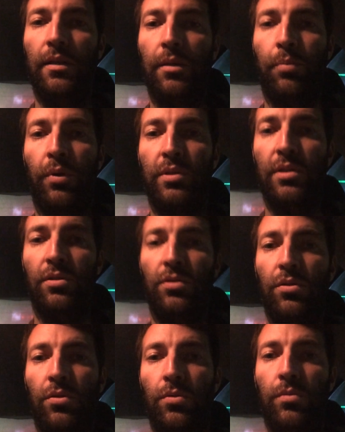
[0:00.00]
the person
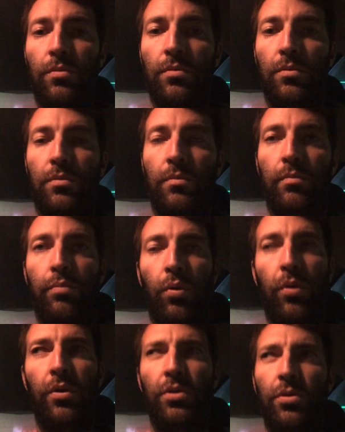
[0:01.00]
who
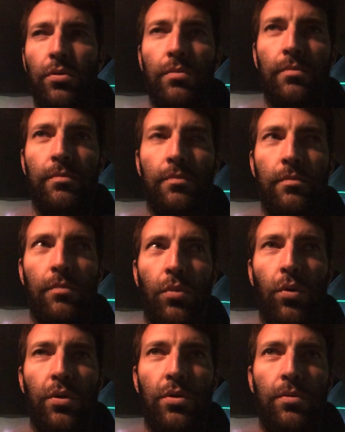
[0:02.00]
bore you.
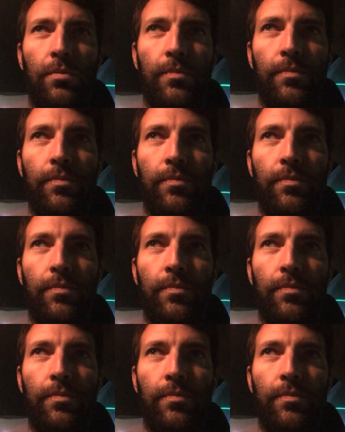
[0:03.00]
Bore you?